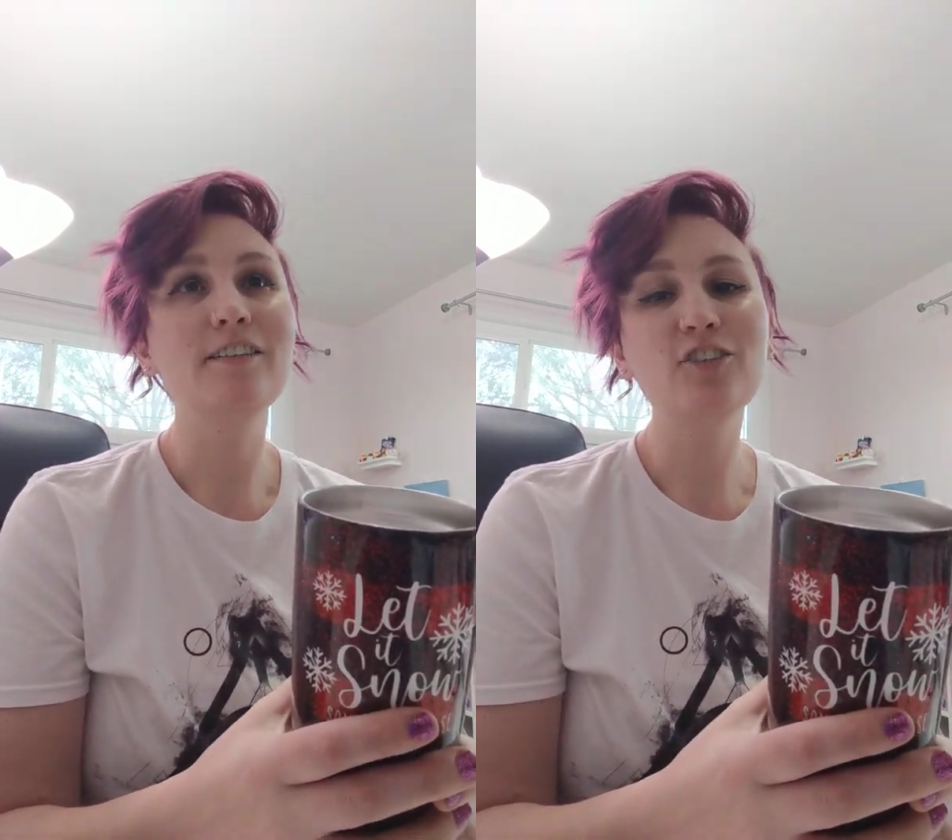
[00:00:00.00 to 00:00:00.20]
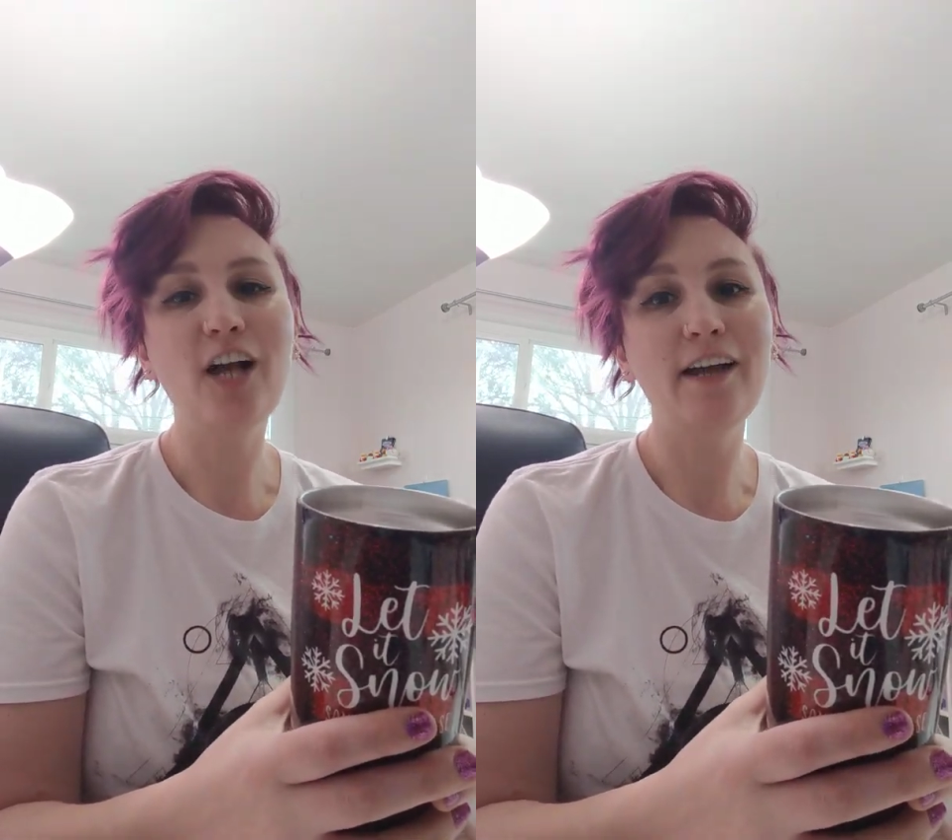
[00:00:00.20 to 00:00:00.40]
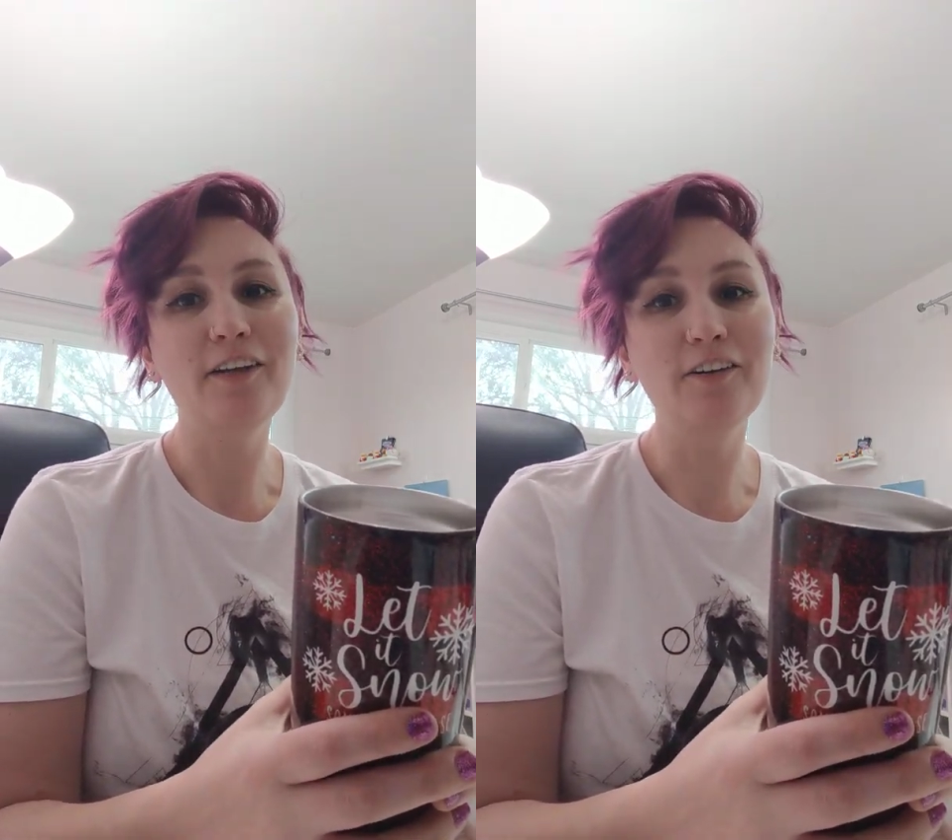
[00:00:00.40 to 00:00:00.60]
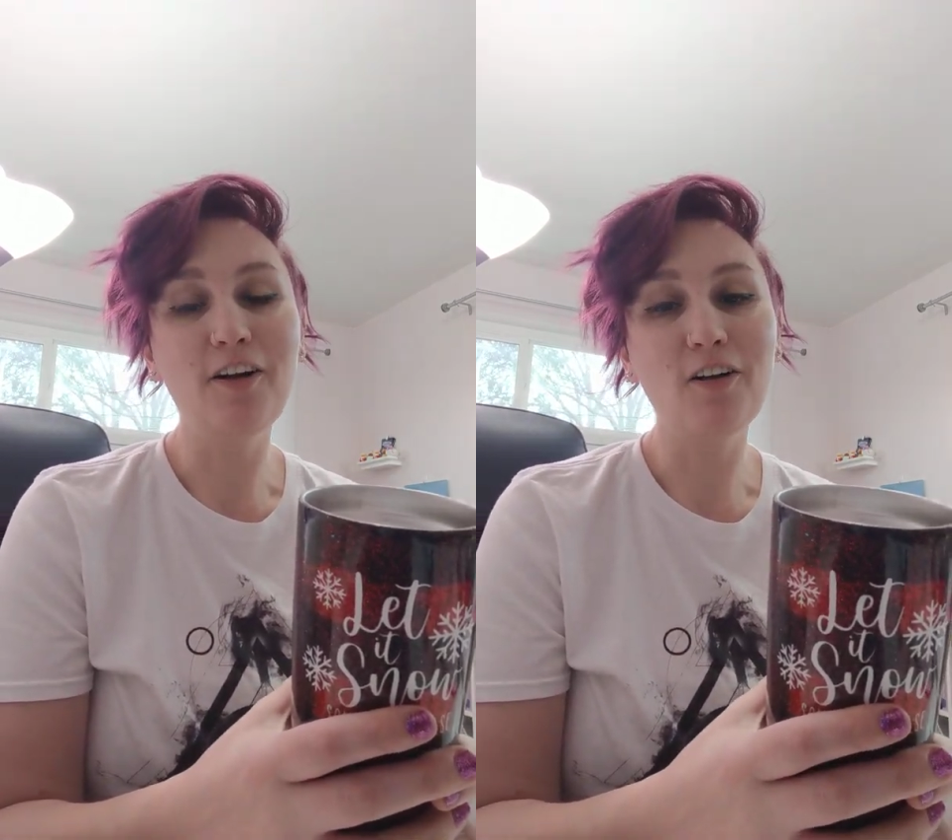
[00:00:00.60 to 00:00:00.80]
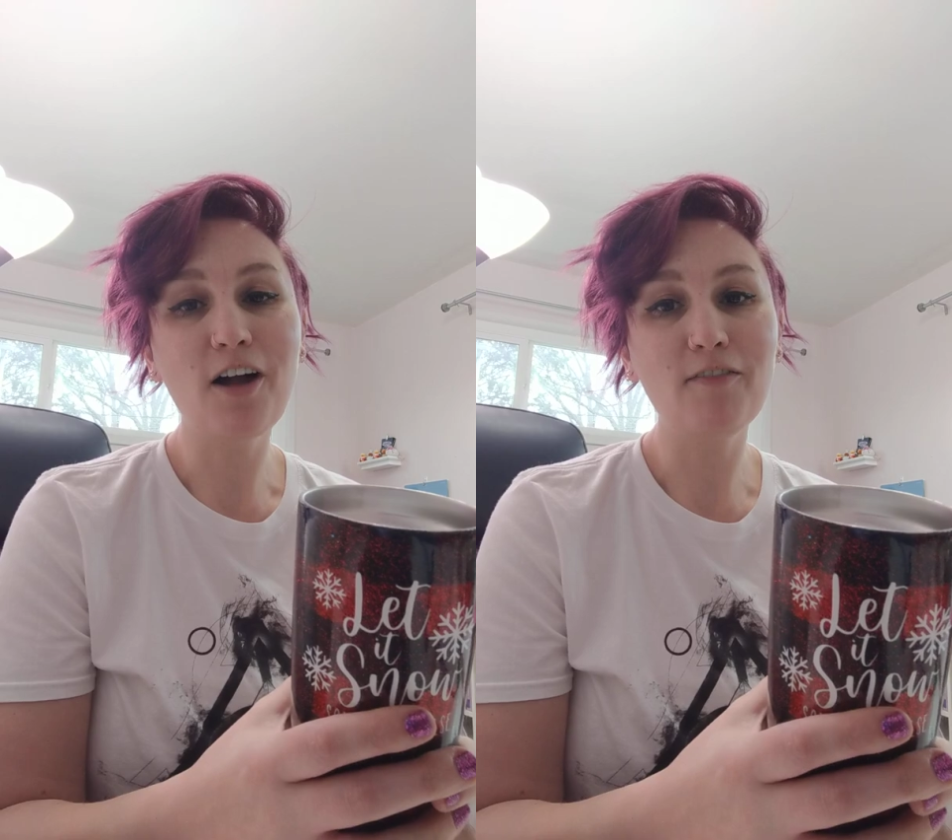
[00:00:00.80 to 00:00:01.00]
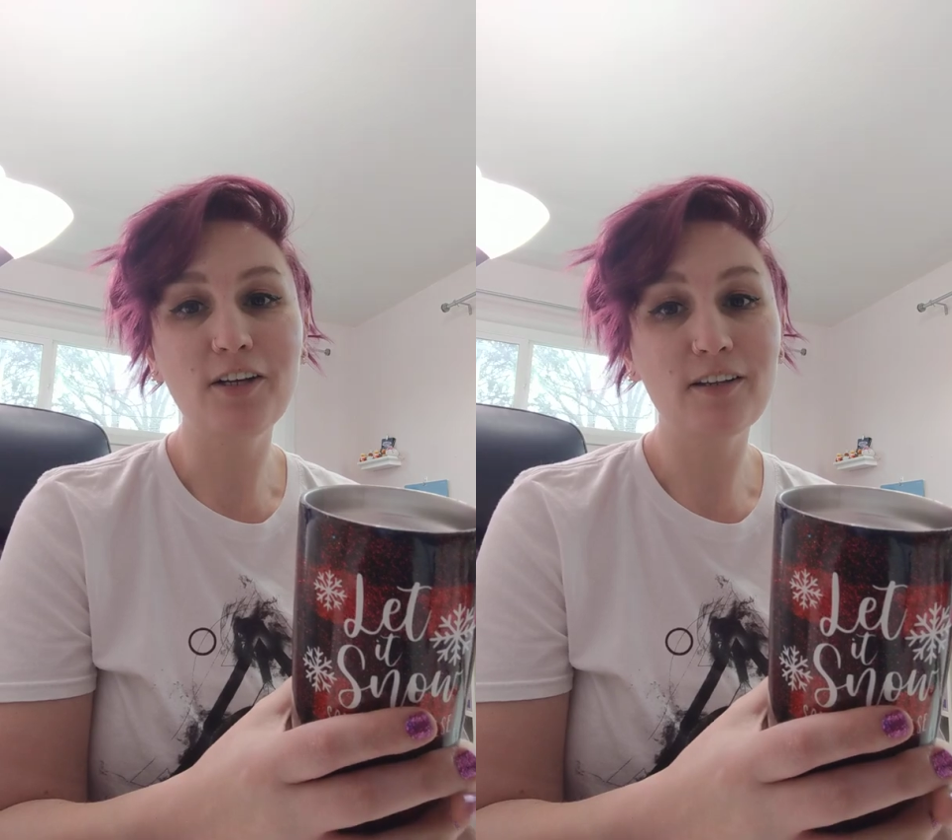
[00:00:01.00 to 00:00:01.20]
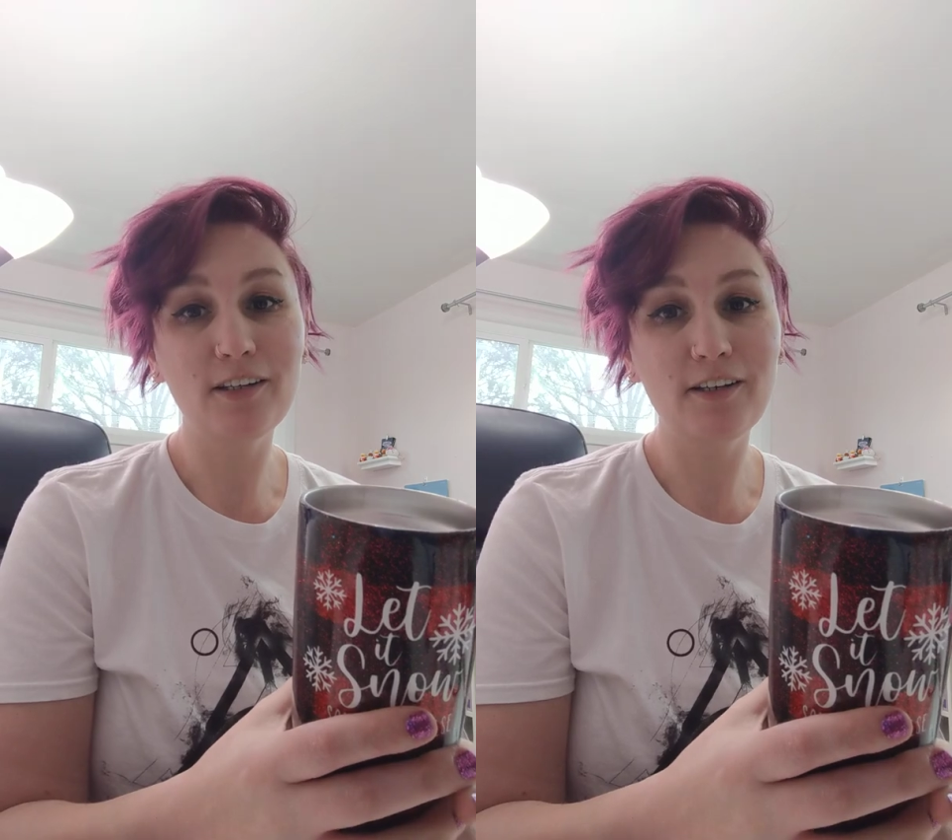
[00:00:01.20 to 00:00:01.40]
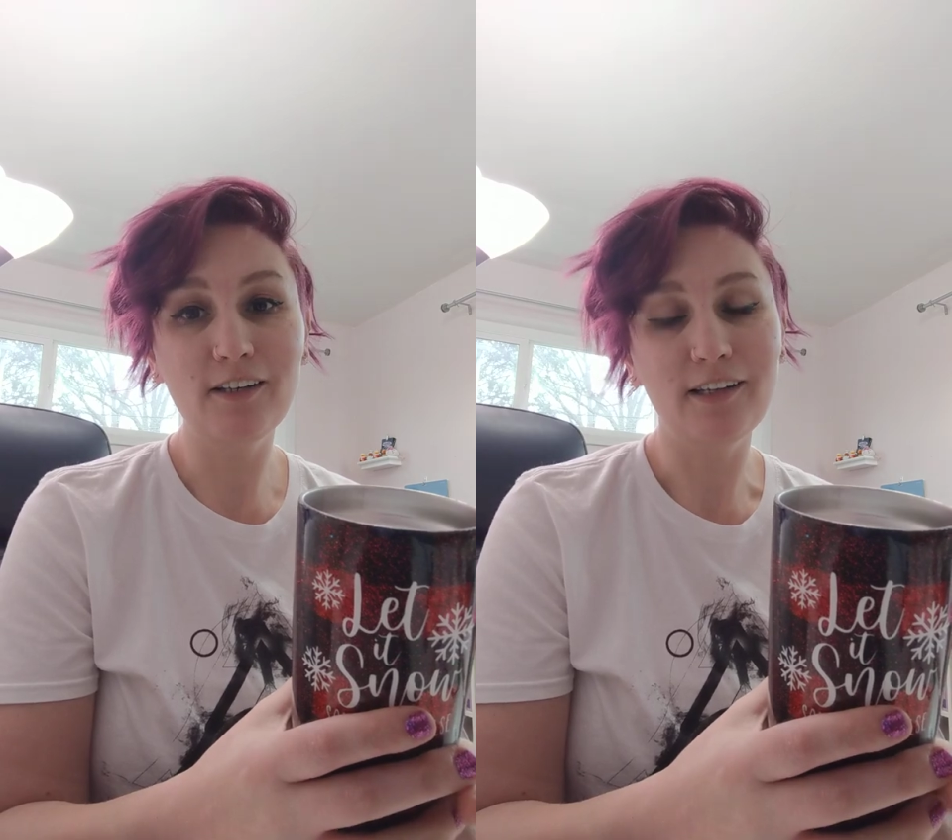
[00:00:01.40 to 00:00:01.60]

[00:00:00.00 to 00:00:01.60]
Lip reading: and child are all covered in glitter.